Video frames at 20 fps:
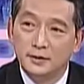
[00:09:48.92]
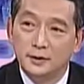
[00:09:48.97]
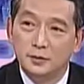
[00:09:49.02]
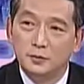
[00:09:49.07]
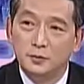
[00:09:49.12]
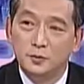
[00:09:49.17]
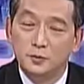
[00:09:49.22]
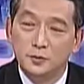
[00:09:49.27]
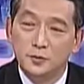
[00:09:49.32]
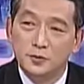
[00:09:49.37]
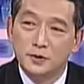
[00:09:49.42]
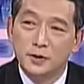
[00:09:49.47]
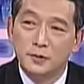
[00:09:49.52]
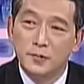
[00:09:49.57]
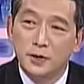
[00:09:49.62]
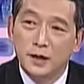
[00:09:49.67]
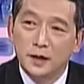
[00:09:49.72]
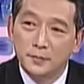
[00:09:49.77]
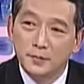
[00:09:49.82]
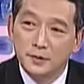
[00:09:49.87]
and remove
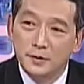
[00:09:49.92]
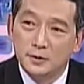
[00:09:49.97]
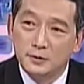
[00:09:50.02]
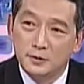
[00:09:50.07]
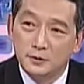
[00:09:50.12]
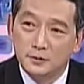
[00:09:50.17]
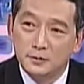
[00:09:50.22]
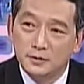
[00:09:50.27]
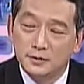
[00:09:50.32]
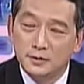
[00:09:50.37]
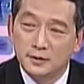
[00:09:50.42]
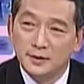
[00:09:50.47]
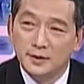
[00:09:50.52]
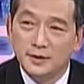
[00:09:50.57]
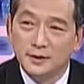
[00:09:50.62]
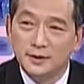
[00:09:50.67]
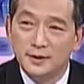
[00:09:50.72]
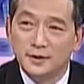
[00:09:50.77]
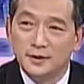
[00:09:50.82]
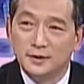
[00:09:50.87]
some obstacles
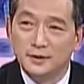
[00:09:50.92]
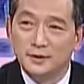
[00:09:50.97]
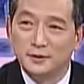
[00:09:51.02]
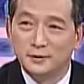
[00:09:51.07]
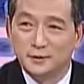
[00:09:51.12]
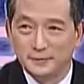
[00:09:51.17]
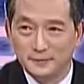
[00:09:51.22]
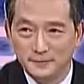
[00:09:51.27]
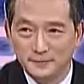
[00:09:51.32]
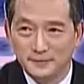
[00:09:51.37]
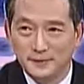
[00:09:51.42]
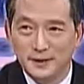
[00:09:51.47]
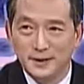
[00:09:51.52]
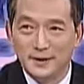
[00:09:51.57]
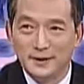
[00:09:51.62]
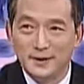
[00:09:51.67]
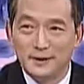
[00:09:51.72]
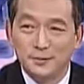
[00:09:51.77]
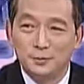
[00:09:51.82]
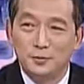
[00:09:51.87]
in
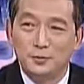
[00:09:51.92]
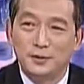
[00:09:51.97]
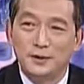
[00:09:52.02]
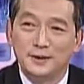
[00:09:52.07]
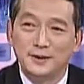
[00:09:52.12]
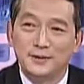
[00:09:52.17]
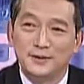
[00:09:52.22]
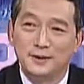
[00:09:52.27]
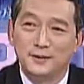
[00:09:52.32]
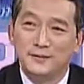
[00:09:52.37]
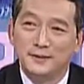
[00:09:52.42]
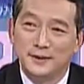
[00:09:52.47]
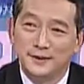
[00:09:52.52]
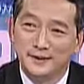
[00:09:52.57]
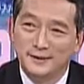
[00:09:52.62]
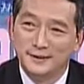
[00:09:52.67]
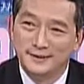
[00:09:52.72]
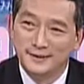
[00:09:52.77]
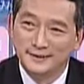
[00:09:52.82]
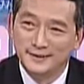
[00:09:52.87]
getting the product
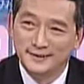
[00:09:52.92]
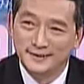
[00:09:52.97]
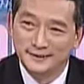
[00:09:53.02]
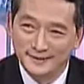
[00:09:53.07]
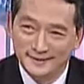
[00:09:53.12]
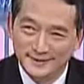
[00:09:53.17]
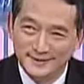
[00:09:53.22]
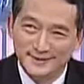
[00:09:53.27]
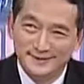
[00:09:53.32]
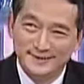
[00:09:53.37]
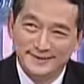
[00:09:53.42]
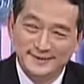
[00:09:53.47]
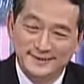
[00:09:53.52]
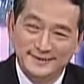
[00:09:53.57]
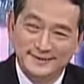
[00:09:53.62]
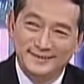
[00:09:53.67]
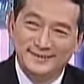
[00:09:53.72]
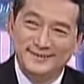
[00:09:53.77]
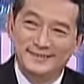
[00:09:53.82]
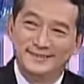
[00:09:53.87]
certified.
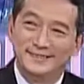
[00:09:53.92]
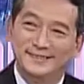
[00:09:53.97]
And